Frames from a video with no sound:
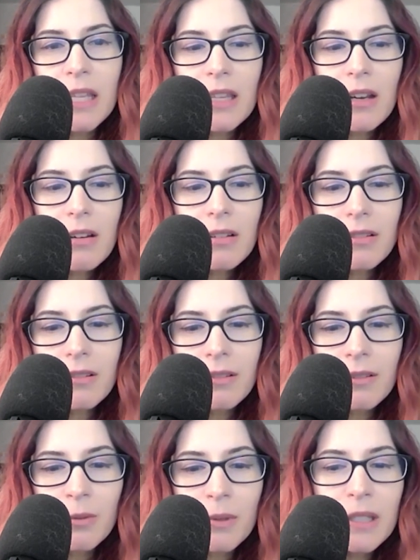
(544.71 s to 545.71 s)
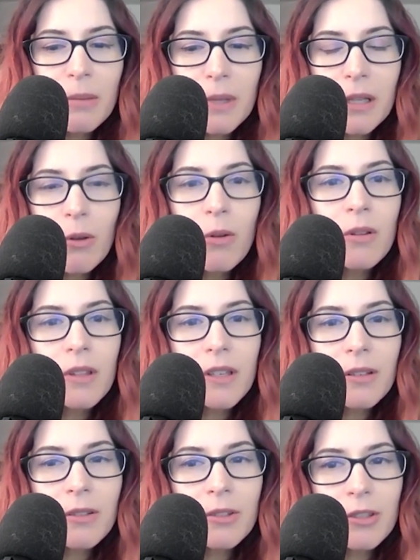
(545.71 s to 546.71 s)
there and doing something
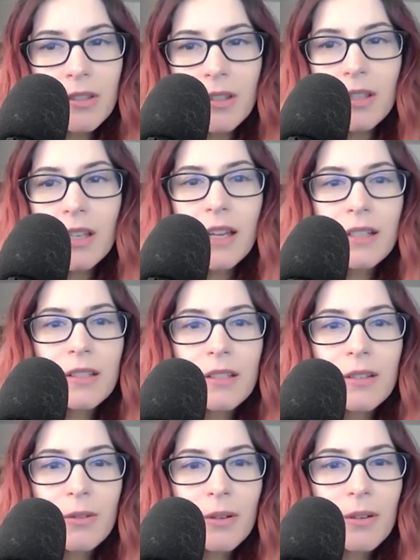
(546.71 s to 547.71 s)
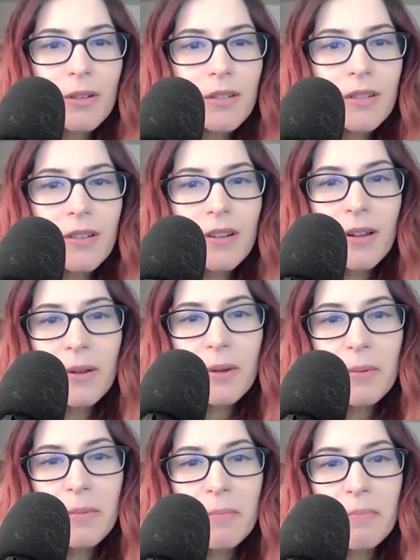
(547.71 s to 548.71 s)
locally, or just connecting, or
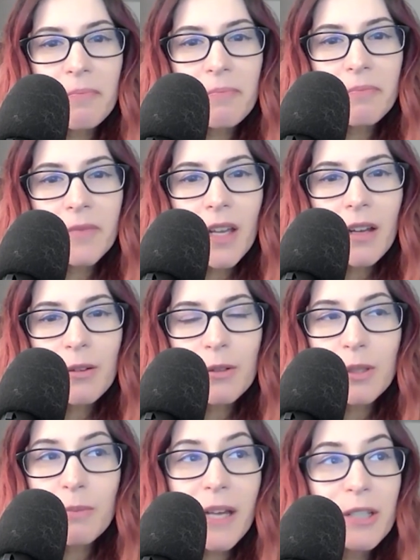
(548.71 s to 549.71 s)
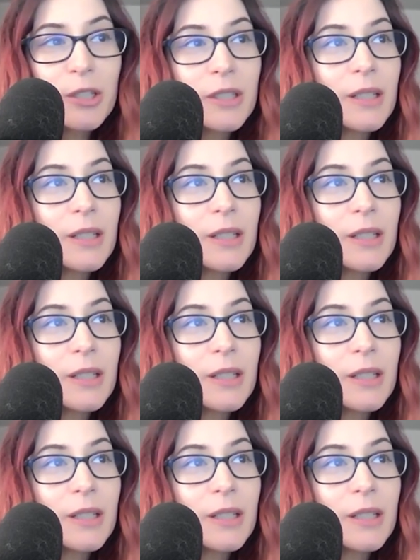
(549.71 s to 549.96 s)
or smashing